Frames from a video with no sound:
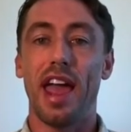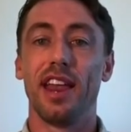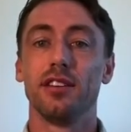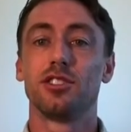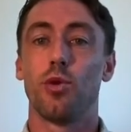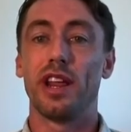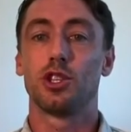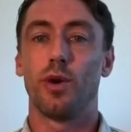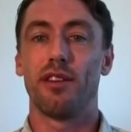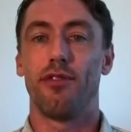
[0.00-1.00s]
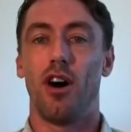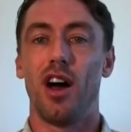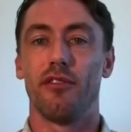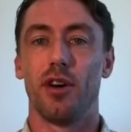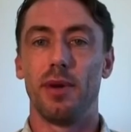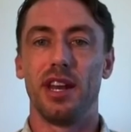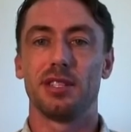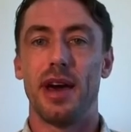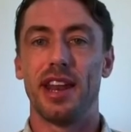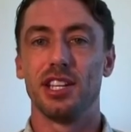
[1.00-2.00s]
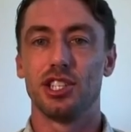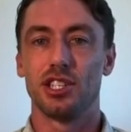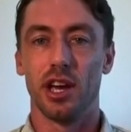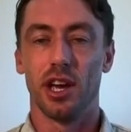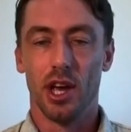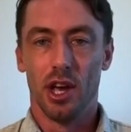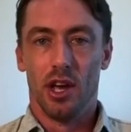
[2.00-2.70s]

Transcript: and 2025. I mean, he's managed to